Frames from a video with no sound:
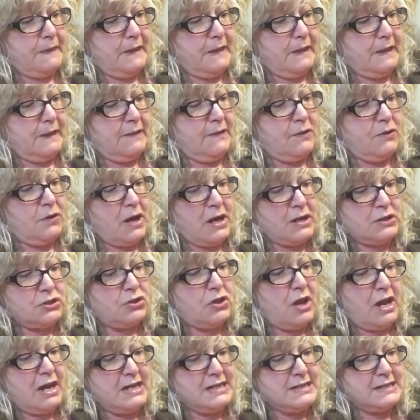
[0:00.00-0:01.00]
They're not
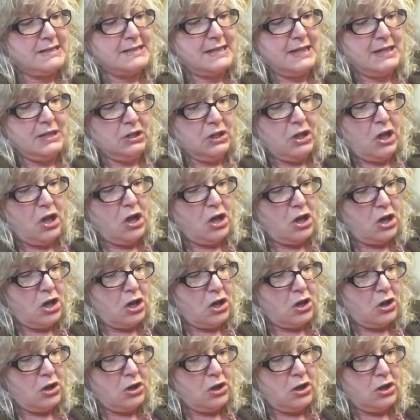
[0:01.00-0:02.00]
trying to sing
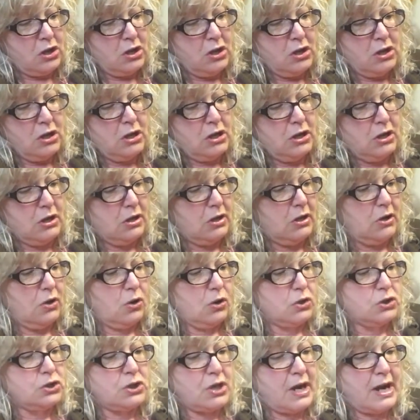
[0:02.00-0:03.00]
along
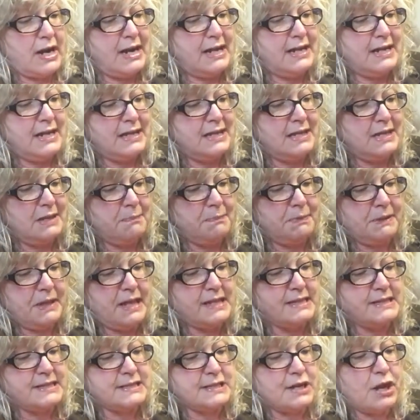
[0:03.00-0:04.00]
or trying to get you to
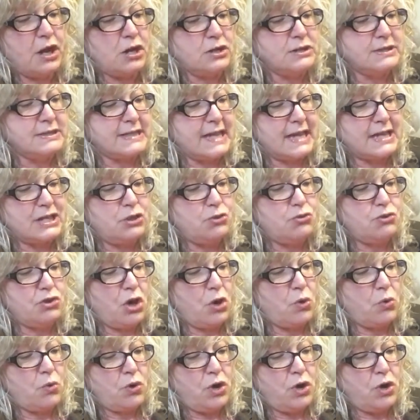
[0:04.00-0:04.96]
play songs that you don't